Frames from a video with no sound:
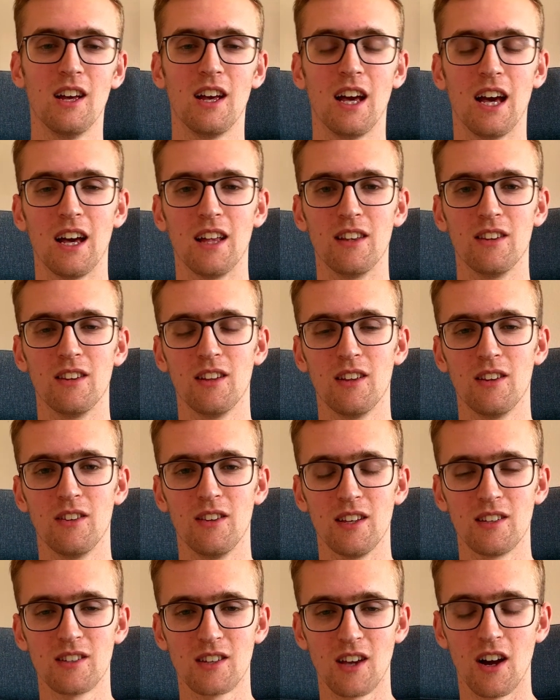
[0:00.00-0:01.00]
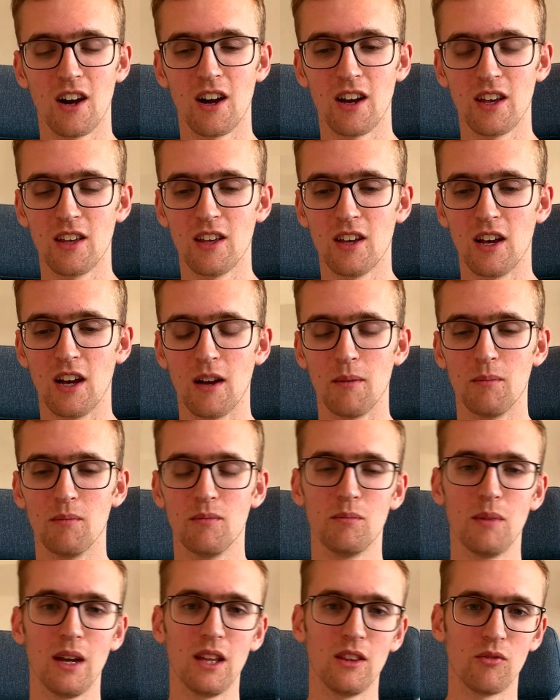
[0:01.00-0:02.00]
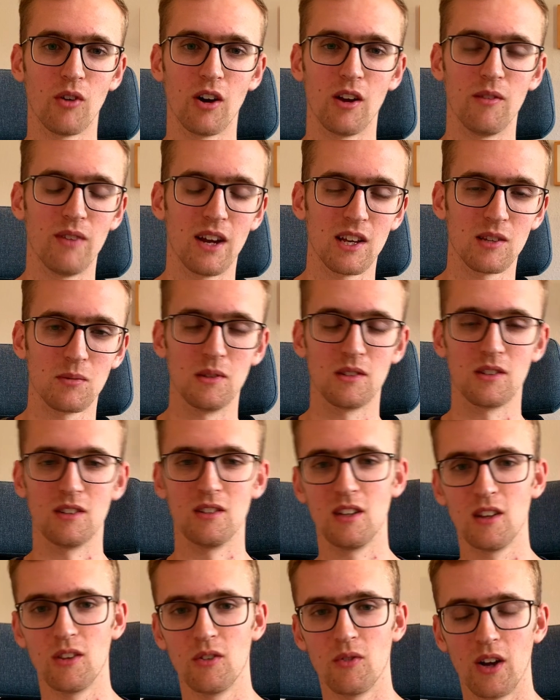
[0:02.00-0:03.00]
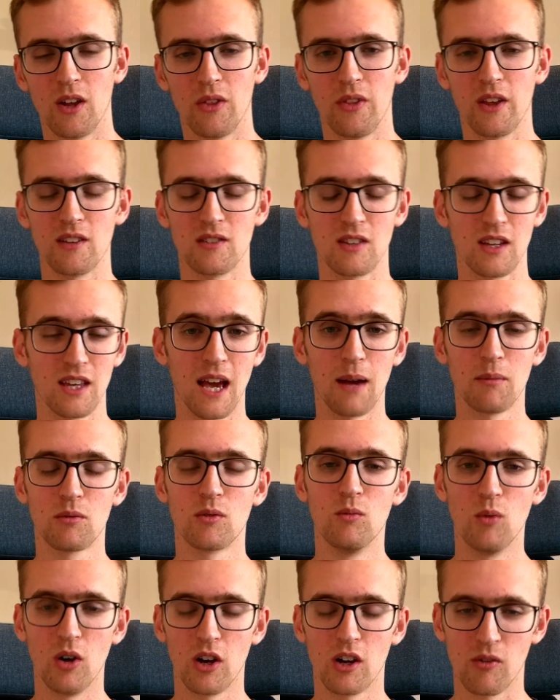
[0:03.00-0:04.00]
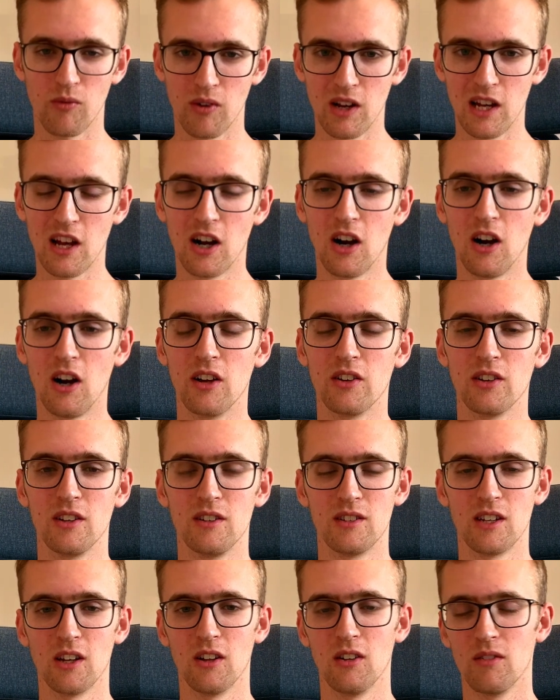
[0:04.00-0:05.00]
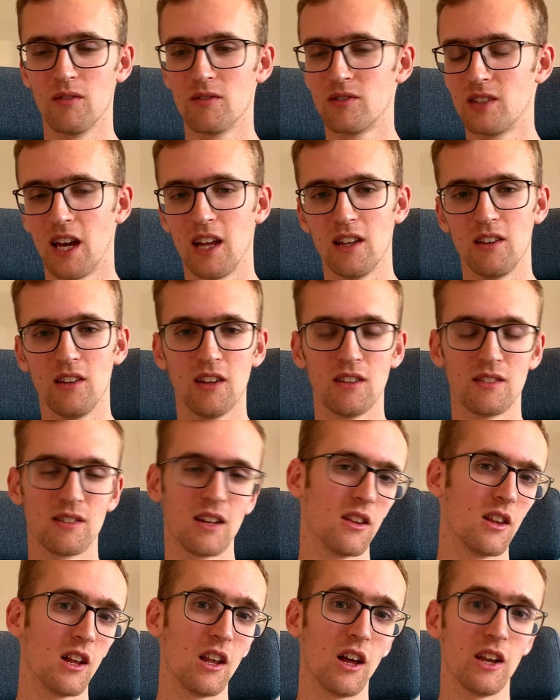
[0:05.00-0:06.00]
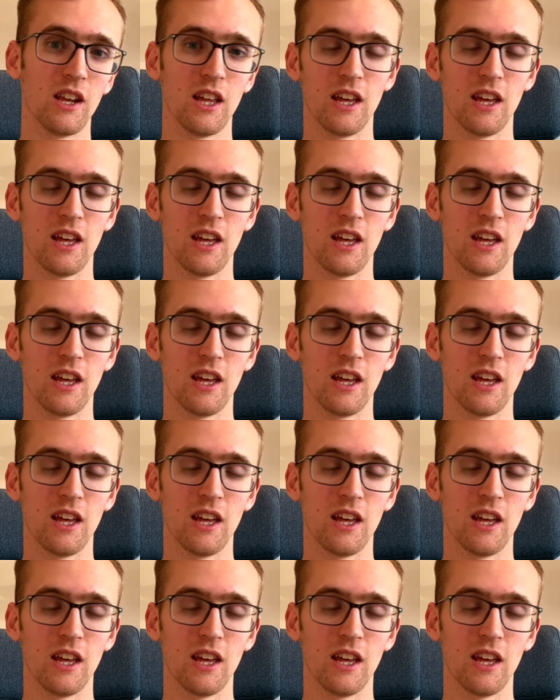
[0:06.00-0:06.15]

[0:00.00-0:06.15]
and this guy made the right investments and did the right things and kept on working really hard until 10 years down the line,